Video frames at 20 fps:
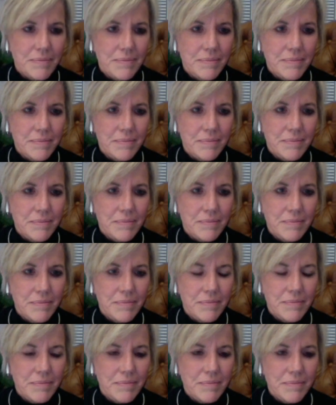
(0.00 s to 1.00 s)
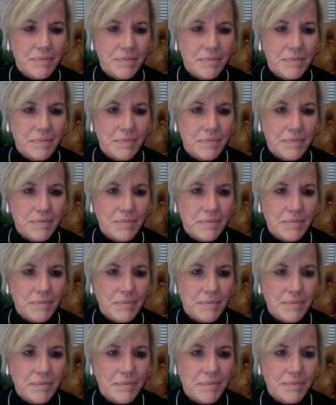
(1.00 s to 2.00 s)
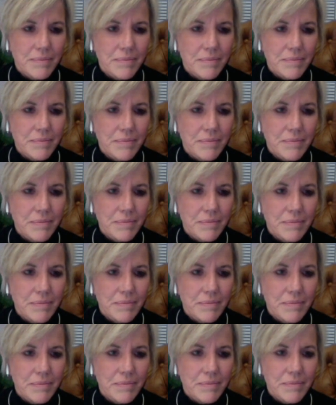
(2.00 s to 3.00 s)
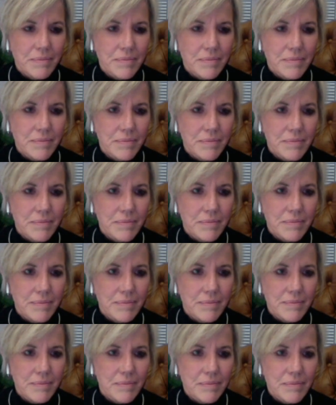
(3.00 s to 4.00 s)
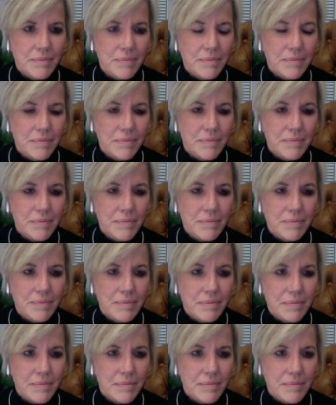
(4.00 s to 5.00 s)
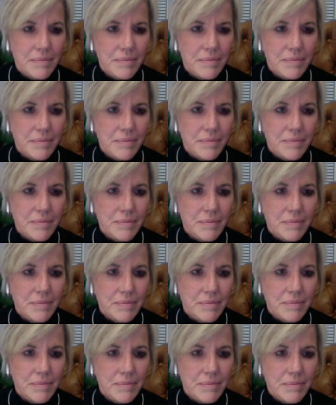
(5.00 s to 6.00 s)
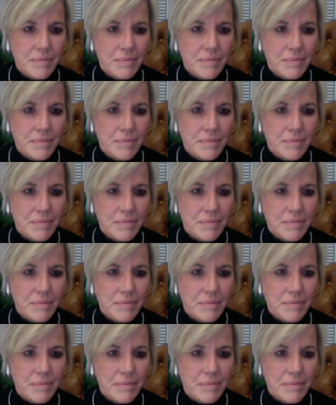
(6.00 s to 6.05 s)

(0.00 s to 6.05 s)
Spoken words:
The person shown says nothing.